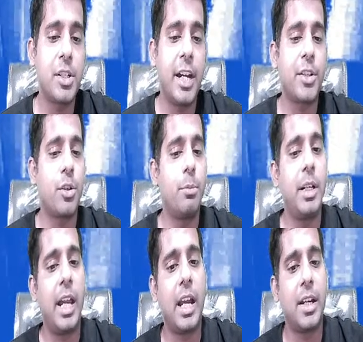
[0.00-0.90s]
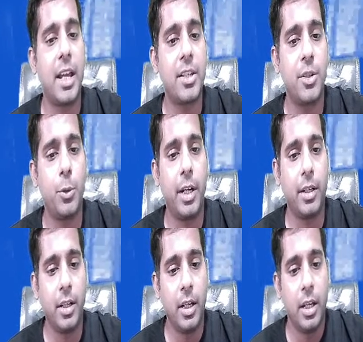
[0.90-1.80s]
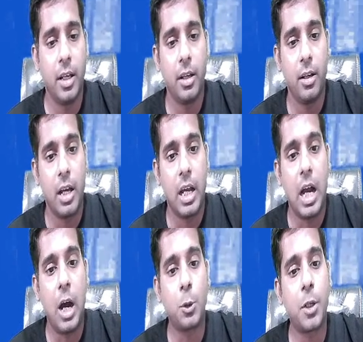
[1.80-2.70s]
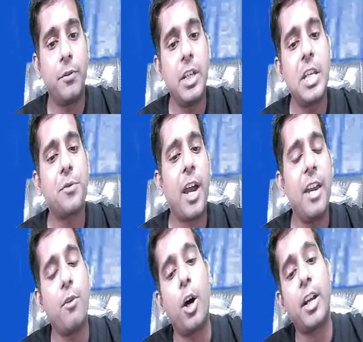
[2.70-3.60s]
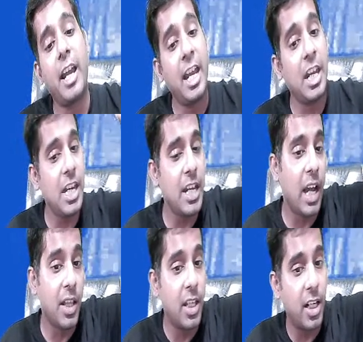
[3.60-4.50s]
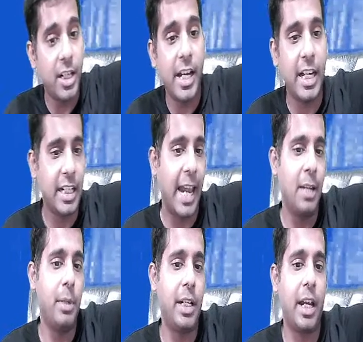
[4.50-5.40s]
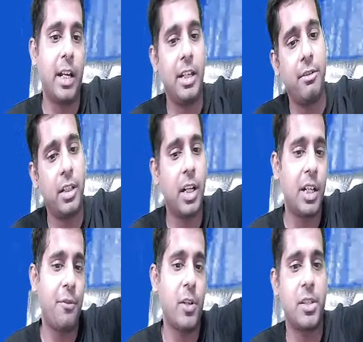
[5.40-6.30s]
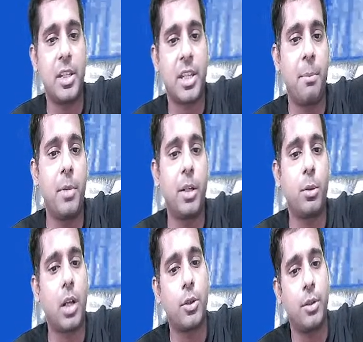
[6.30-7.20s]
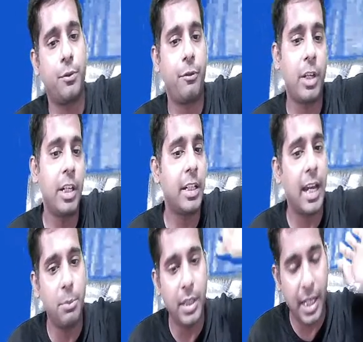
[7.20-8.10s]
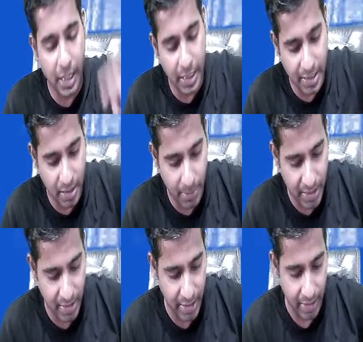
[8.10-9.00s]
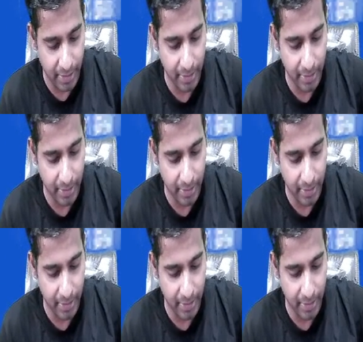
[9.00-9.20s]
date should be taken as due date? Out of these 5 or any other date can be taken. Even 31st December 2015 can be taken as the base date.